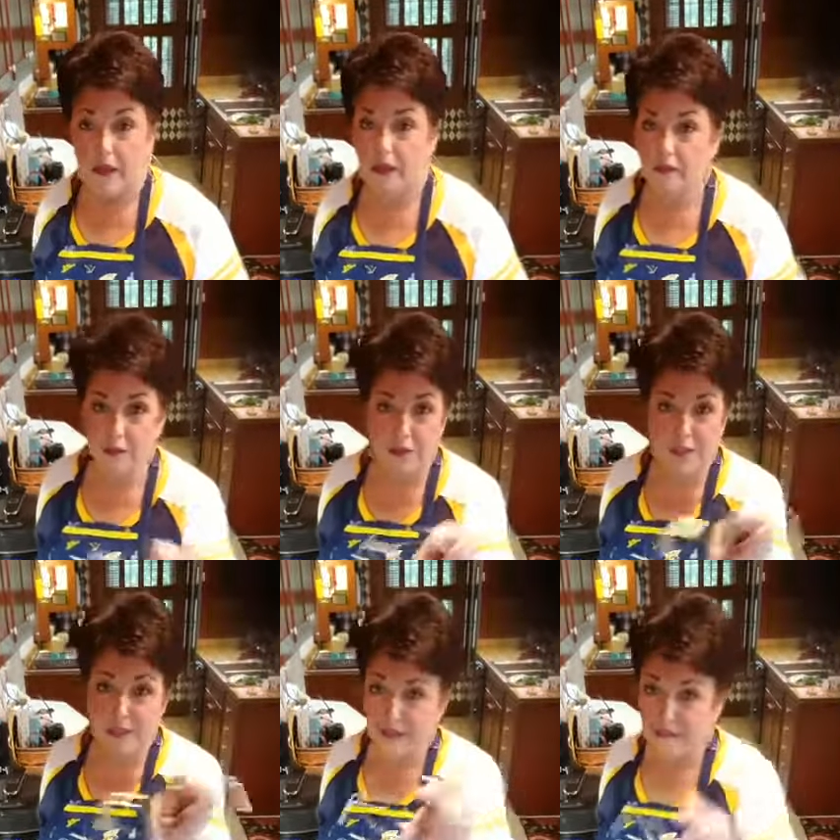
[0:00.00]
Oh, you'll
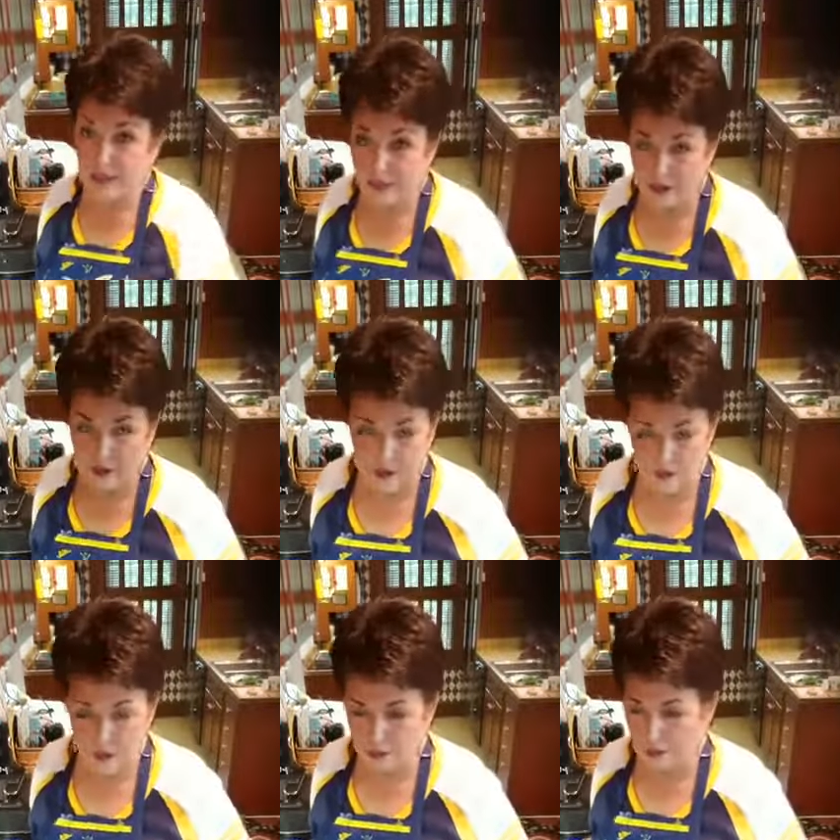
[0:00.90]
see that video later
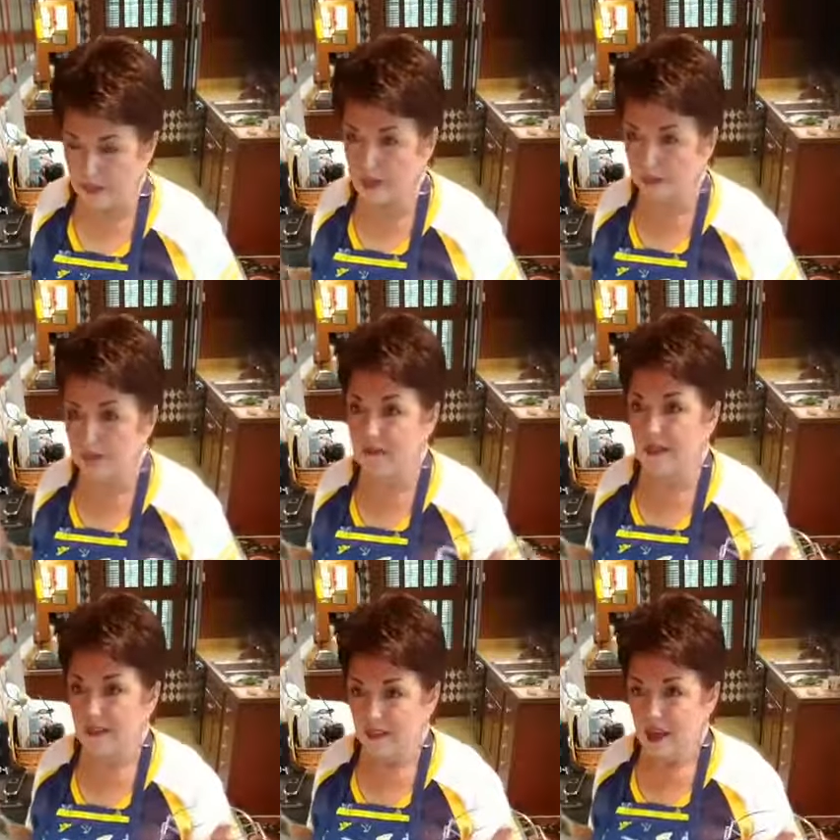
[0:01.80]
too. It is
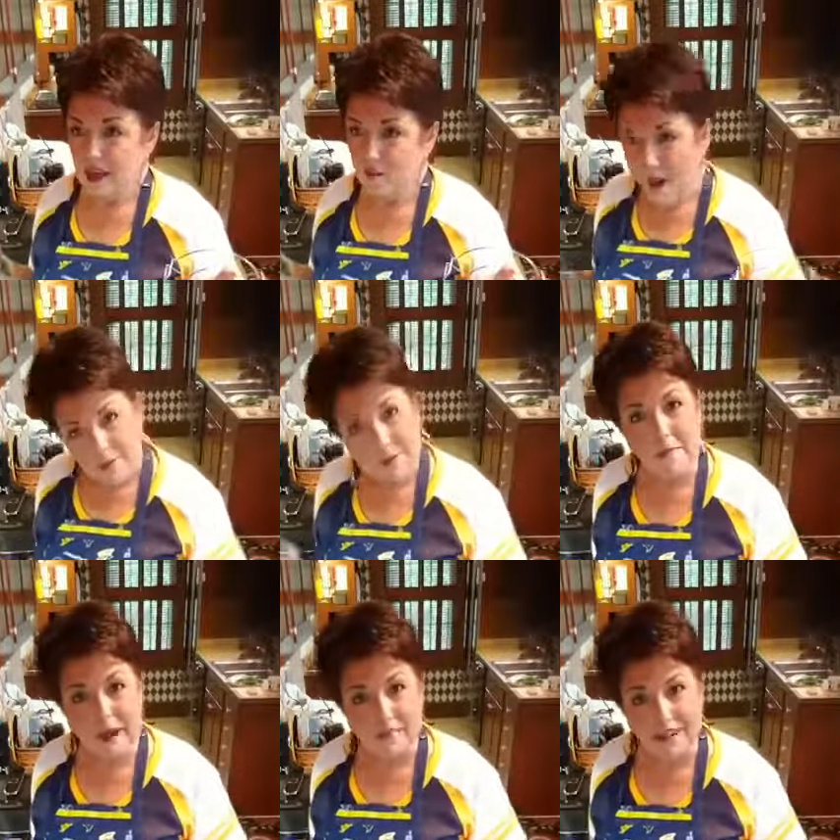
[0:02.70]
probably
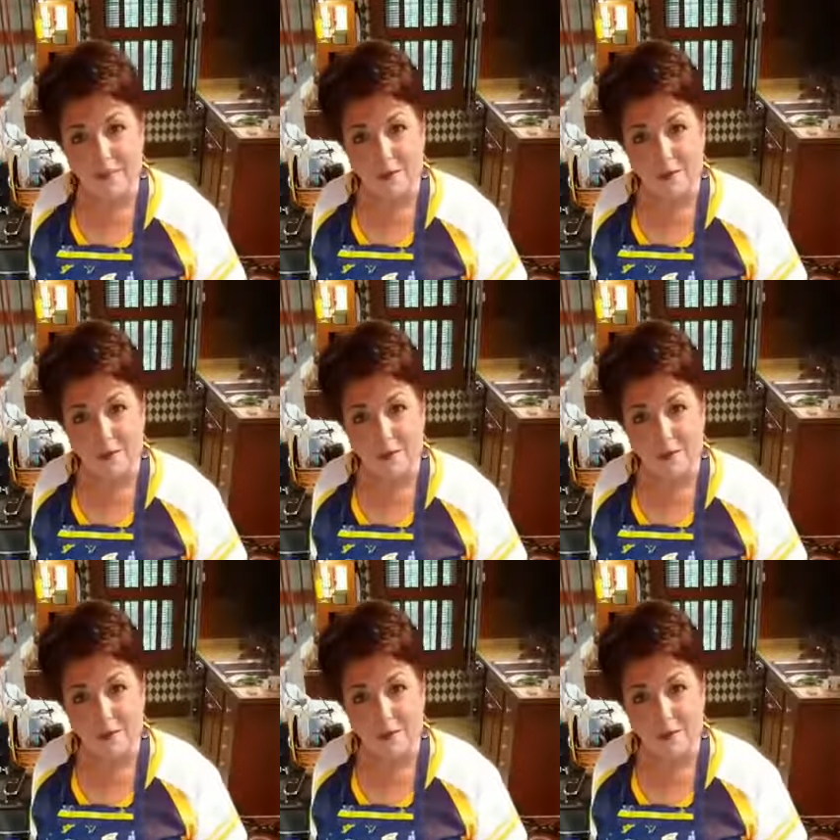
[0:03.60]
my favorite